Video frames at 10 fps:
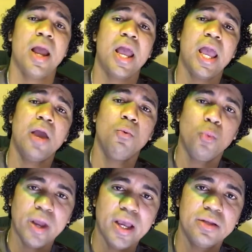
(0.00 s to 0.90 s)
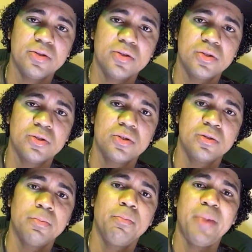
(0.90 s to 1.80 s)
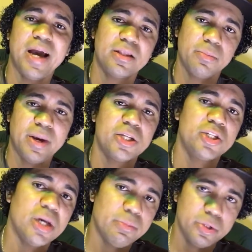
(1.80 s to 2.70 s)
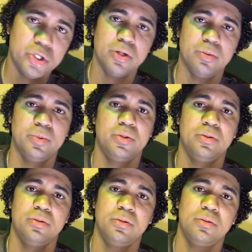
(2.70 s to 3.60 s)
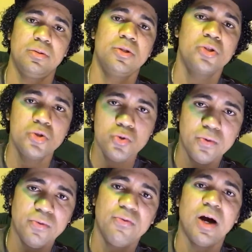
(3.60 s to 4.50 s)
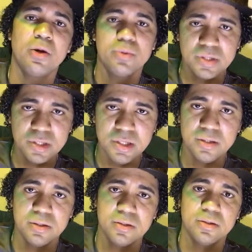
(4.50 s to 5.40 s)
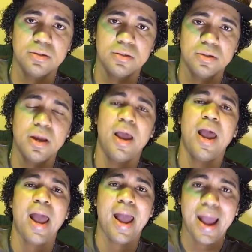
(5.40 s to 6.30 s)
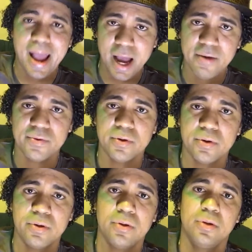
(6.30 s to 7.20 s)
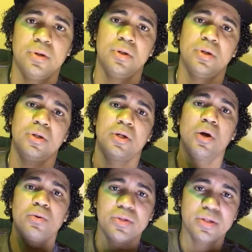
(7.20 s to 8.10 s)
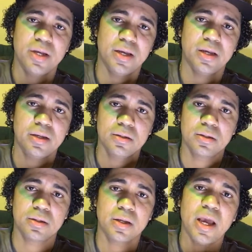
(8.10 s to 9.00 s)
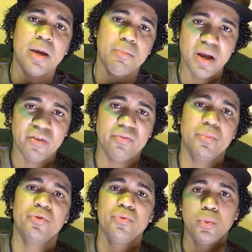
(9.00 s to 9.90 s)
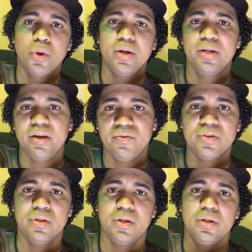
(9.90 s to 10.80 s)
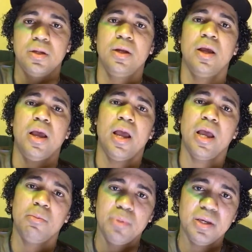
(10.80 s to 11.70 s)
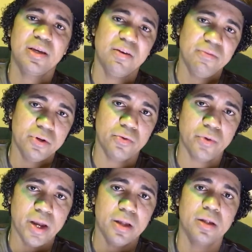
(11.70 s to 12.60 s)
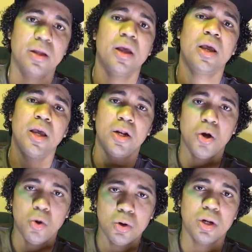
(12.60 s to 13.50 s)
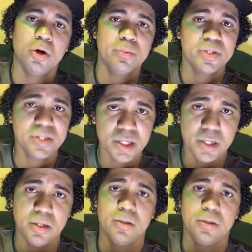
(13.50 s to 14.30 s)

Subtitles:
and wins back-to-back championships the 2 following seasons after Golden State came back from a 3-1 deficit and beat Kevin Durant in Oklahoma City.